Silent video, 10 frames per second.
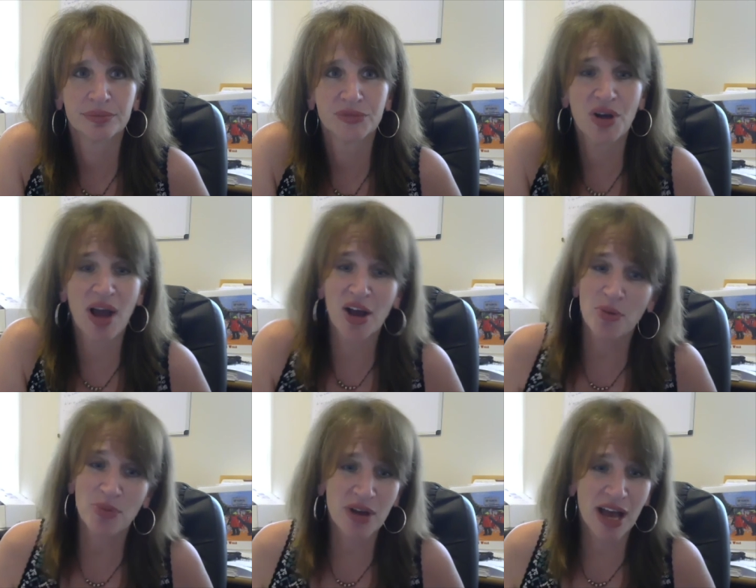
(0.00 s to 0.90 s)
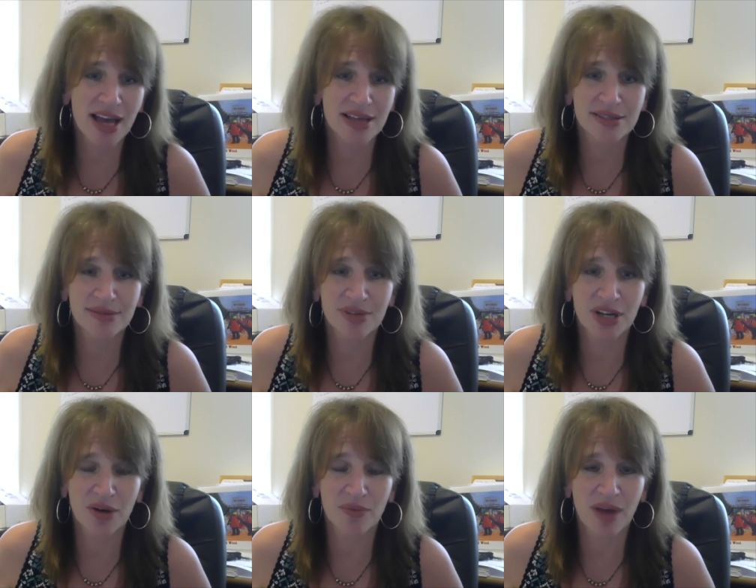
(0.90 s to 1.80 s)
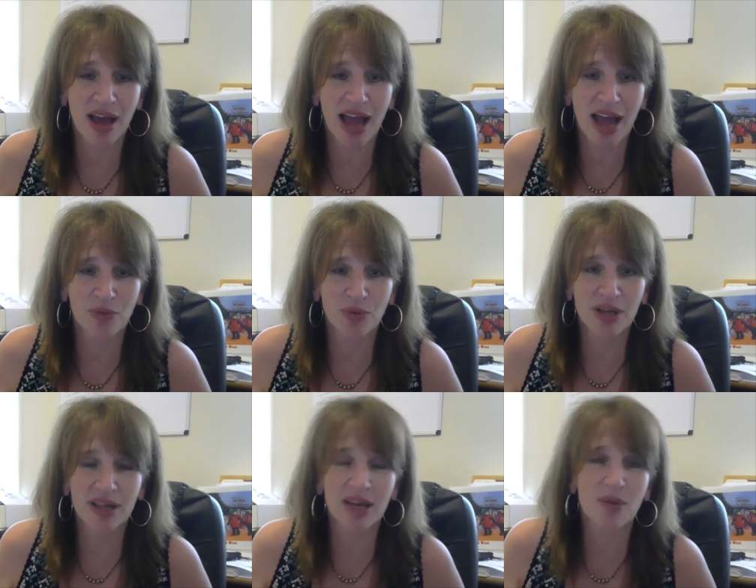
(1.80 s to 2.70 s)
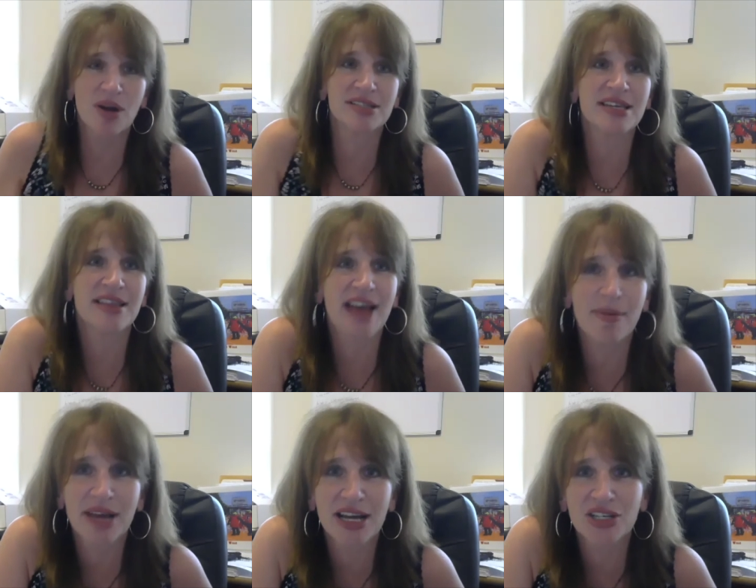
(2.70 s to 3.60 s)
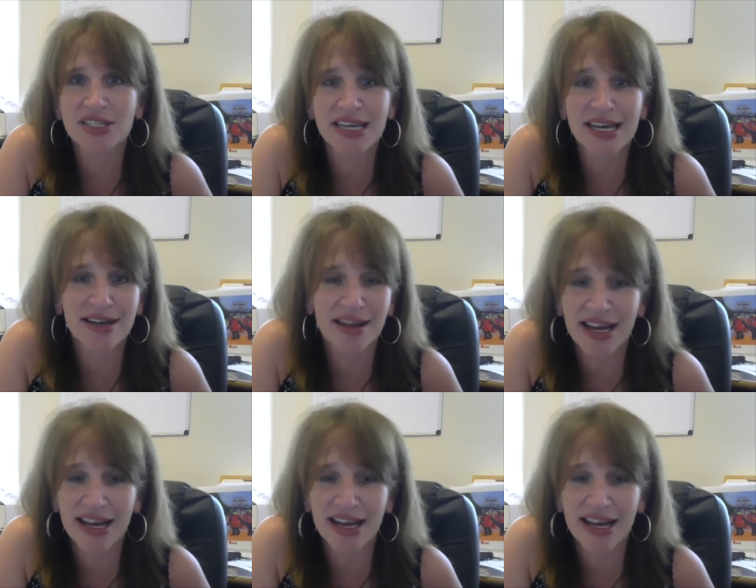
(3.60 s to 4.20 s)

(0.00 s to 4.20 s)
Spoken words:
So I hope you guys, I really want to see the applications in.